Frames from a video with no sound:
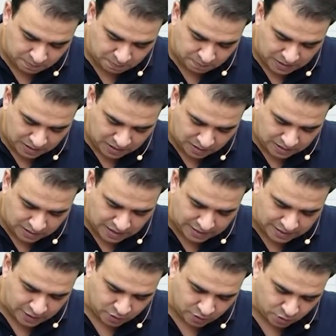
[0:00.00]

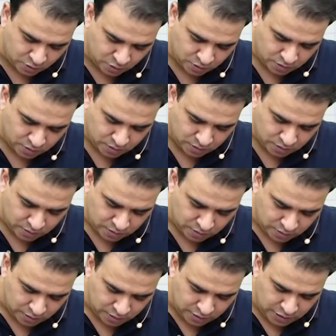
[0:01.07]

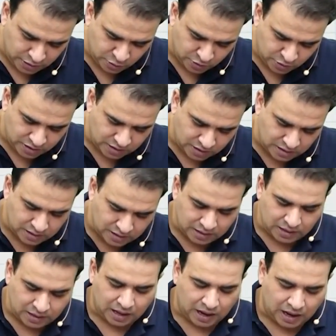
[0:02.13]
pancreaticoduodenal
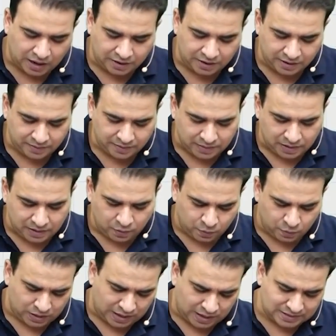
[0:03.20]
artery.
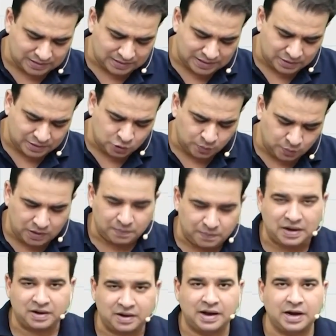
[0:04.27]
Well, as I said, superior
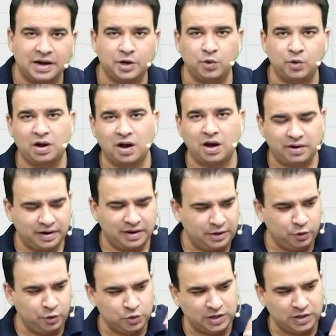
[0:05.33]
pancreaticoduodenal artery, it
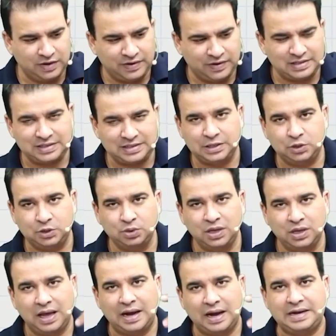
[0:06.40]
usually divides into
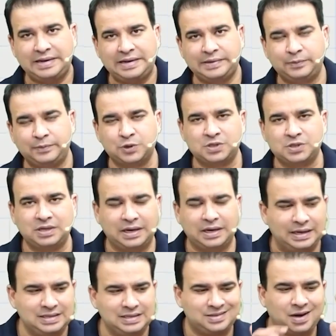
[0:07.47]
anterior and posterior.
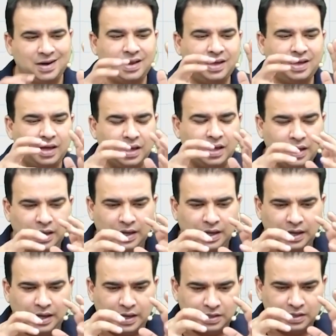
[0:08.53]
It is running
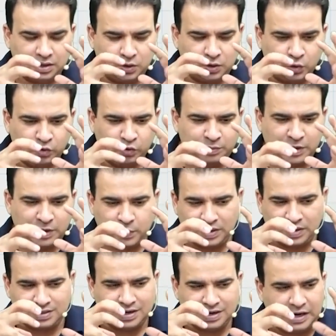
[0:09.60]
in the groove
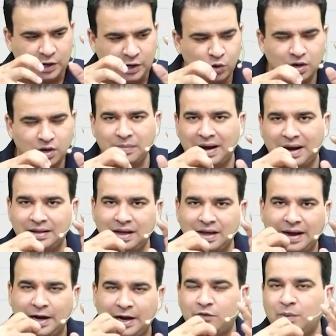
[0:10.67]
between the duodenum and the
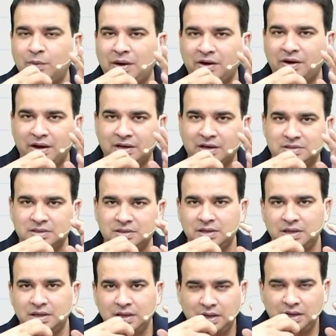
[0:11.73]
head of the pancreas.
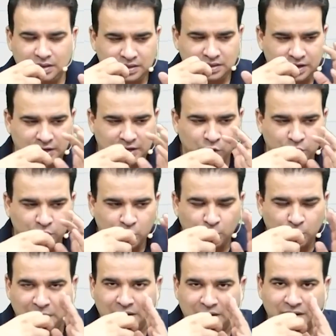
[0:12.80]
In the
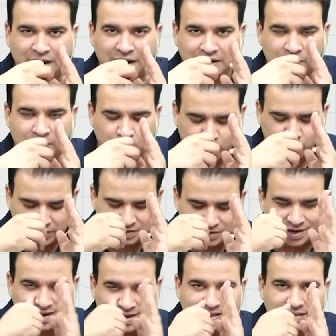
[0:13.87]
duodeno-pancreatic groove, it is
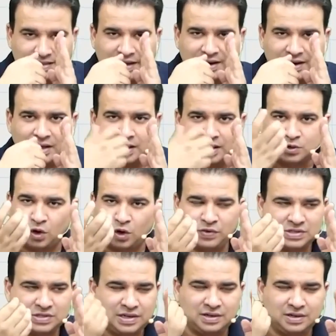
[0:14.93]
running in there. So
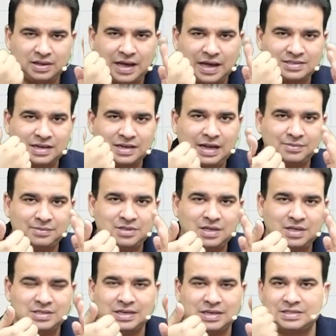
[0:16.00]
obviously, as the name
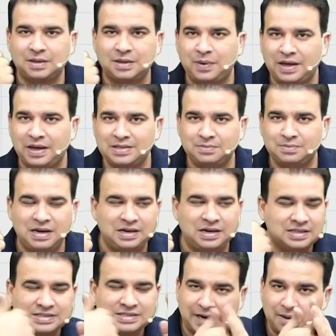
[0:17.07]
suggests, it supplies mainly
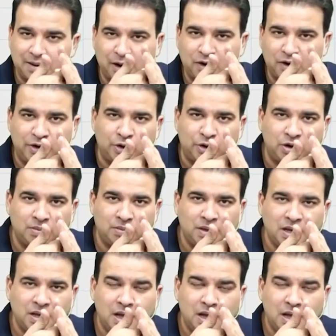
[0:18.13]
the second part of duodenum,